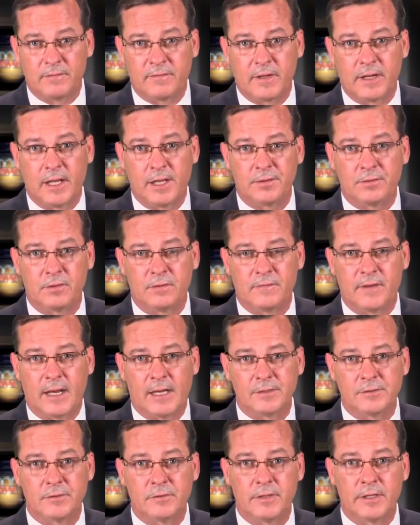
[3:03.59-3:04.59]
financial
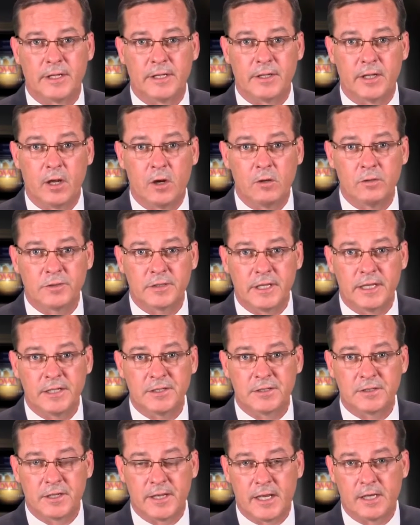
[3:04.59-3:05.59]
advisor that knows the
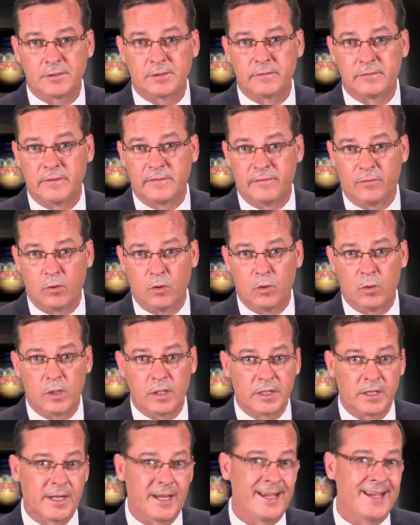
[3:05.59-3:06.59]
ins and outs of a
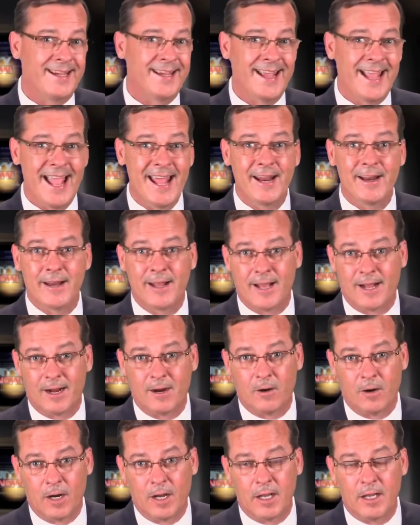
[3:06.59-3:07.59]
401k and an
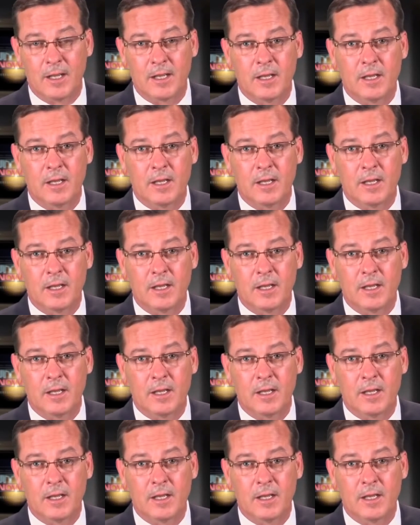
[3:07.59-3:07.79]
IRA,